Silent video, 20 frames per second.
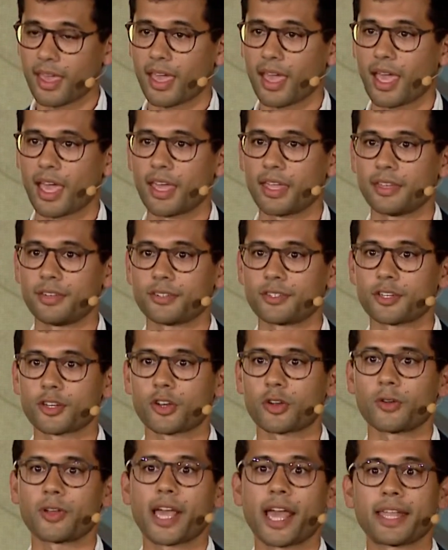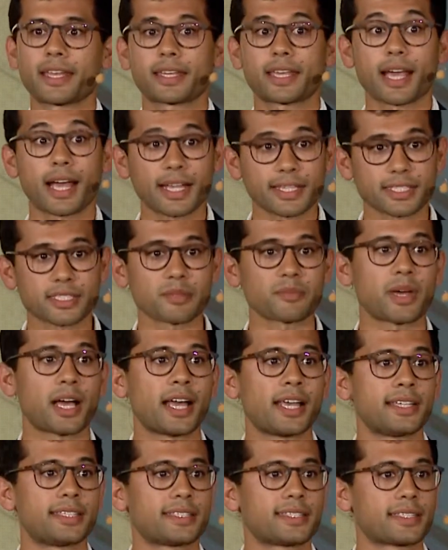and to create
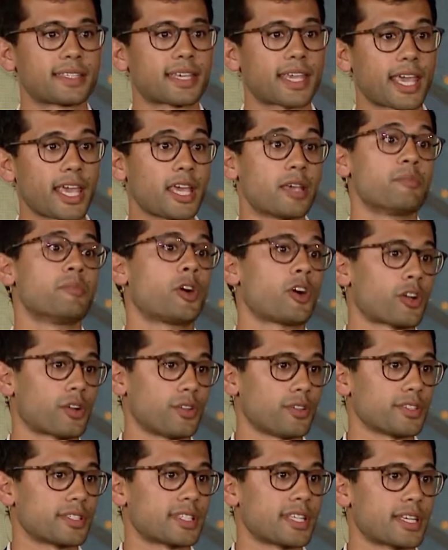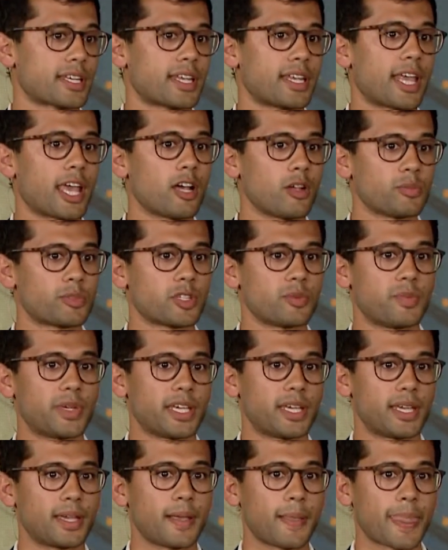customized care models that can help to
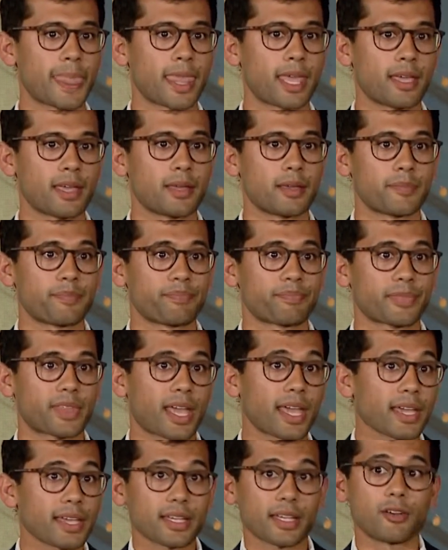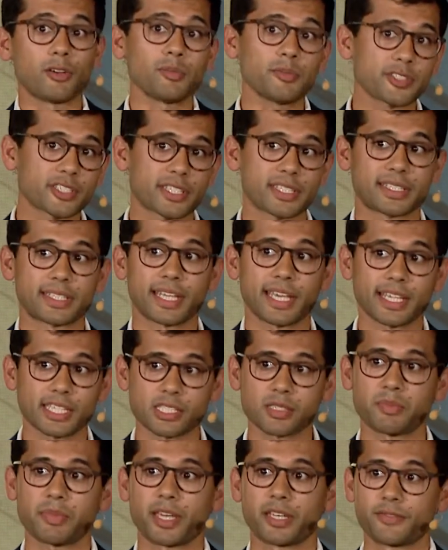be like almost a
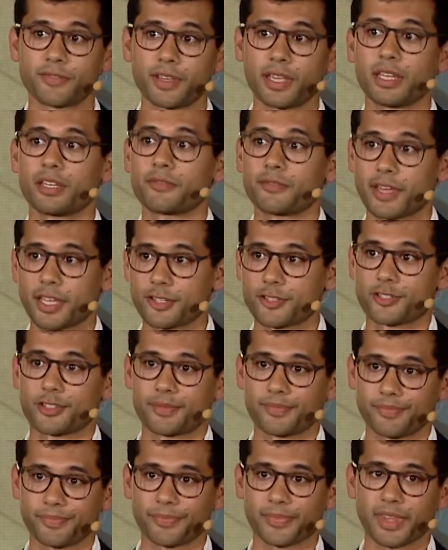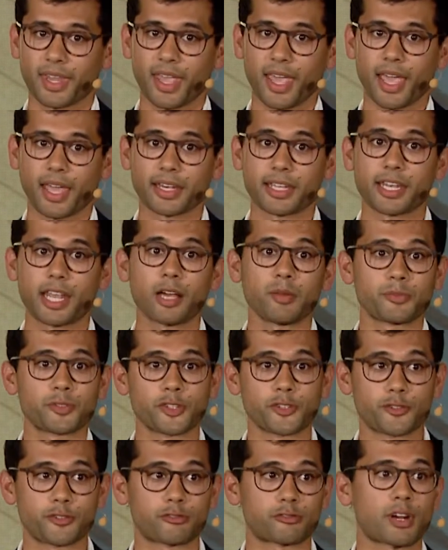test bed for innovation and can help
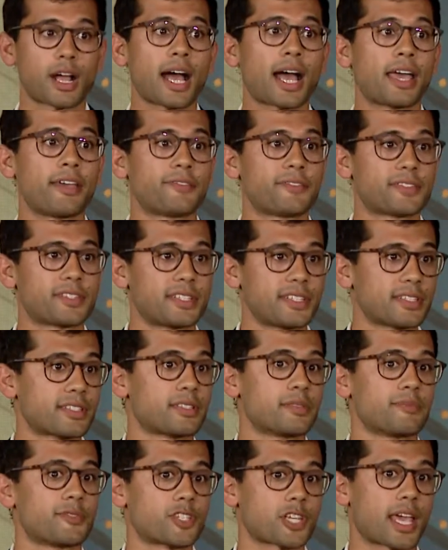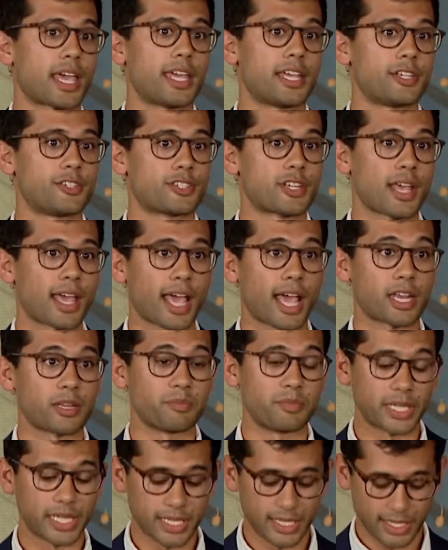to drive system change at a
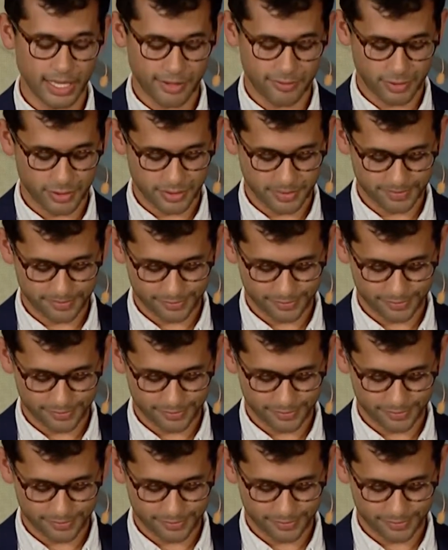bigger level.